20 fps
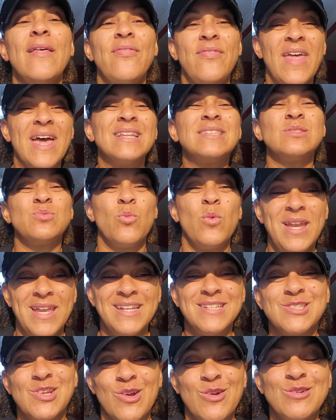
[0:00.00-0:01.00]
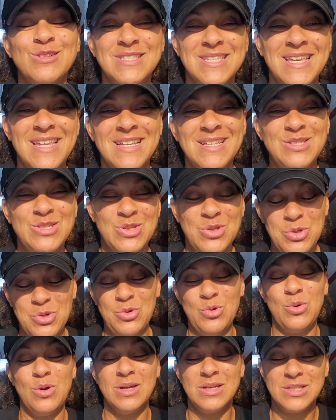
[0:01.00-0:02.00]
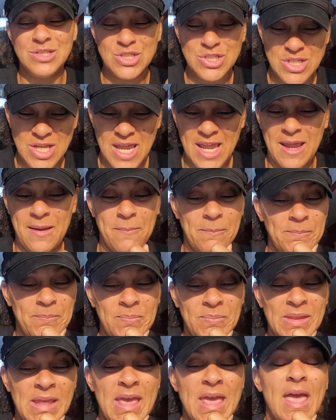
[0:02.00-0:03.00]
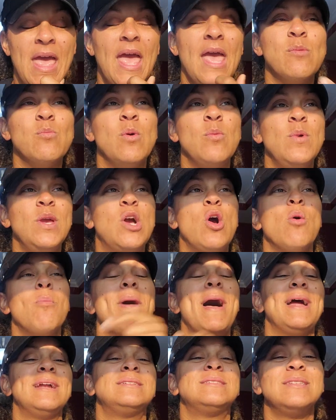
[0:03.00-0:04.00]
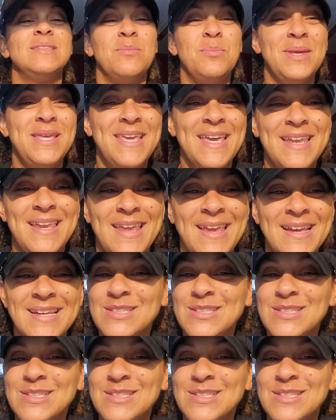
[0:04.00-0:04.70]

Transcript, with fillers: That's when it turns into shame. And when we go back to the beginning,